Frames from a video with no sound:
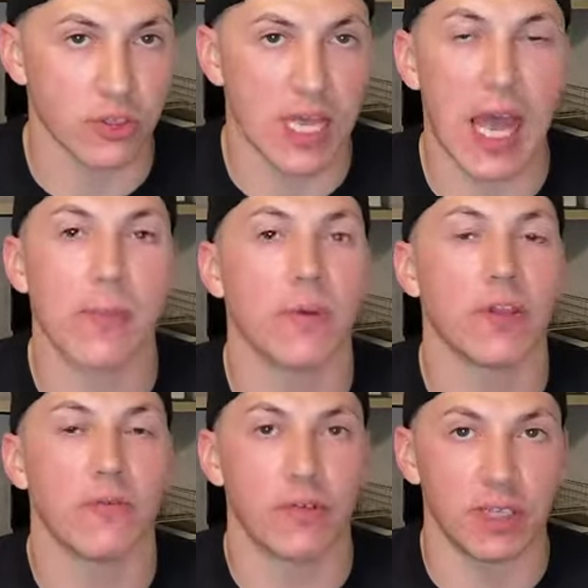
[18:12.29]
Was happy
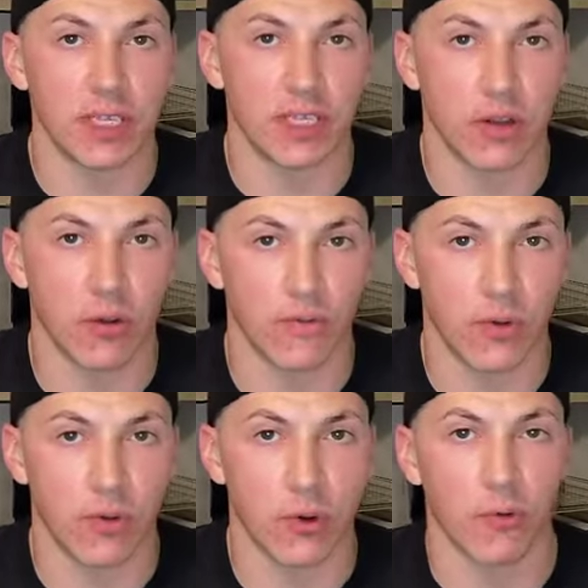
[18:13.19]
with a 56-yard
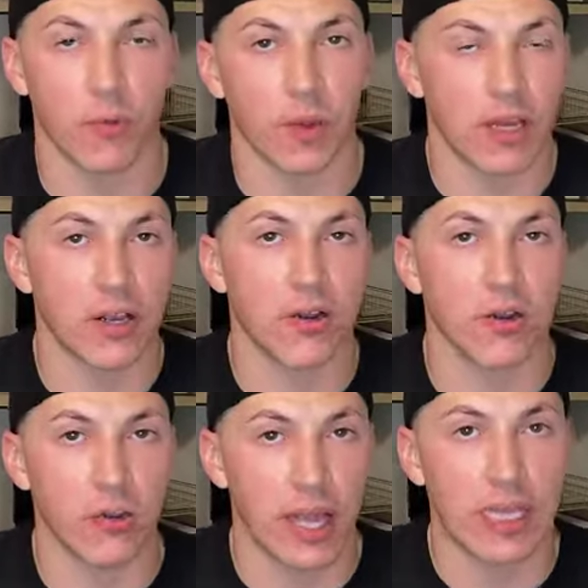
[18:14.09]
field goal from a kicker
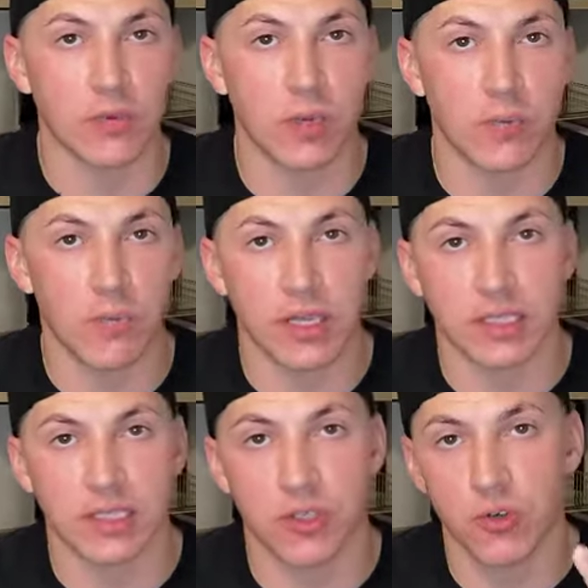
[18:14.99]
who last week
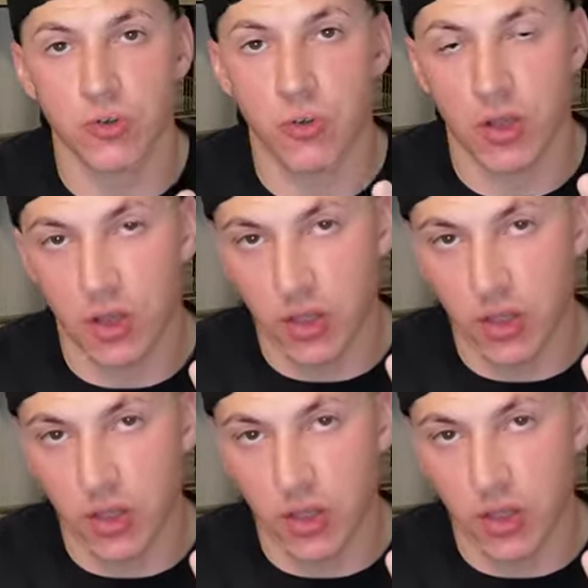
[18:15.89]
mixed two,